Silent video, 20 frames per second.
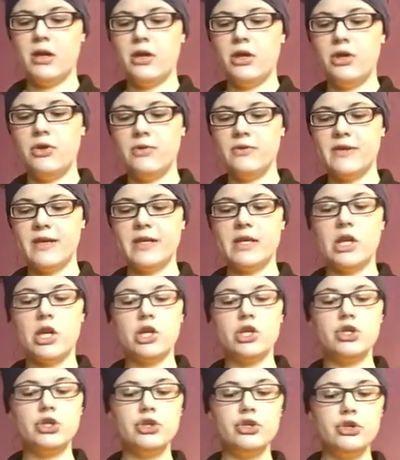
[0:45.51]
using
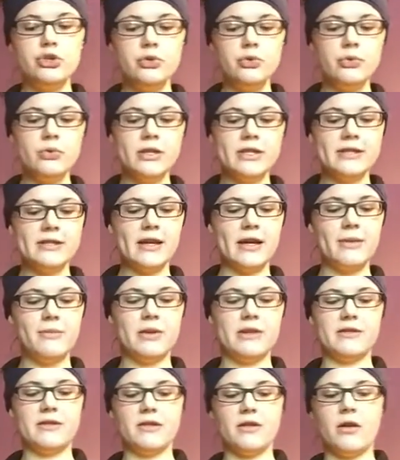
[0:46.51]
two
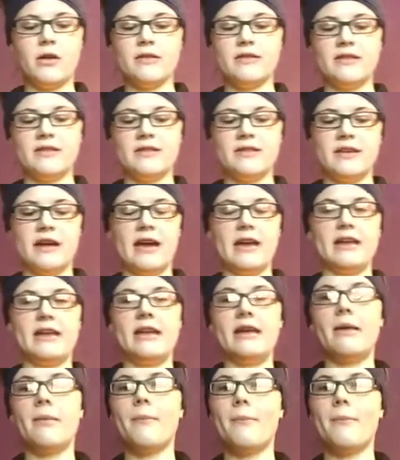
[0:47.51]
indictments on society,